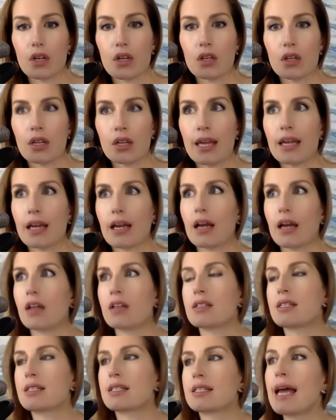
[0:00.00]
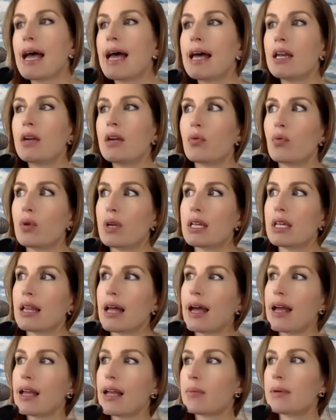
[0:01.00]
like Sked we
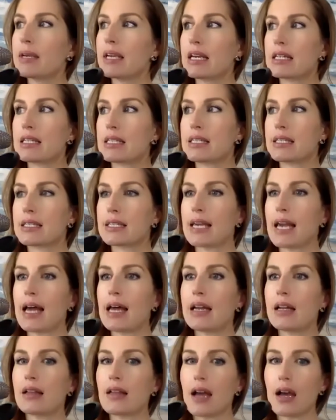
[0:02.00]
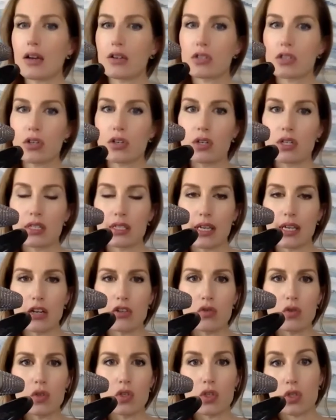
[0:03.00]
like because Sked allows you to
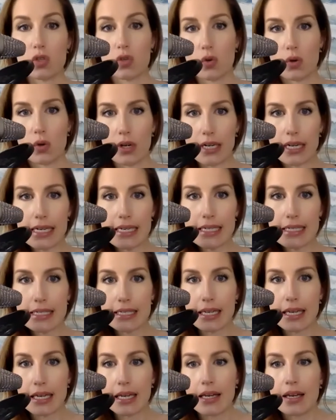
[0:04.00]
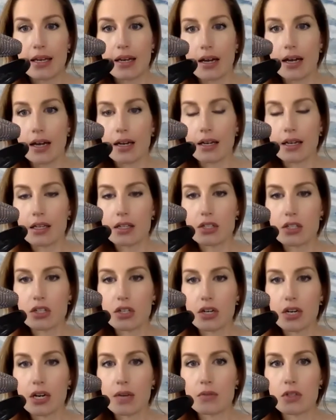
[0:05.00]
schedule stories on
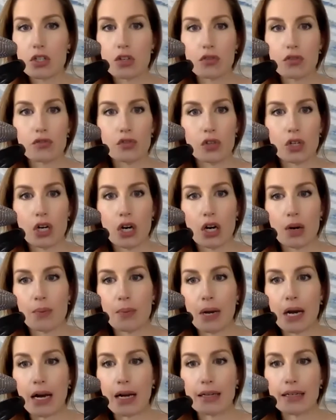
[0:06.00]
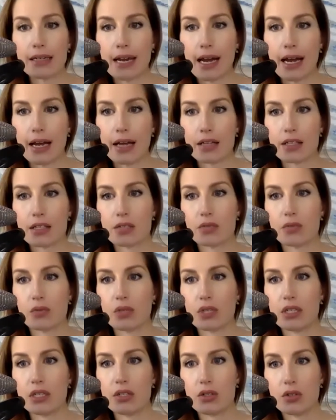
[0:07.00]
Instagram. So for our podcast,
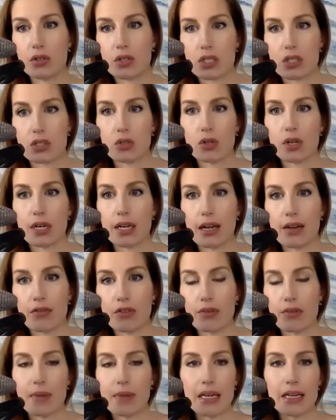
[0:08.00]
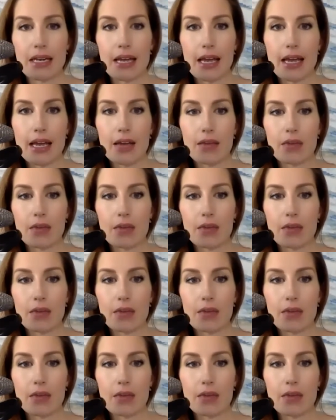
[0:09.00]
we do a story every Monday and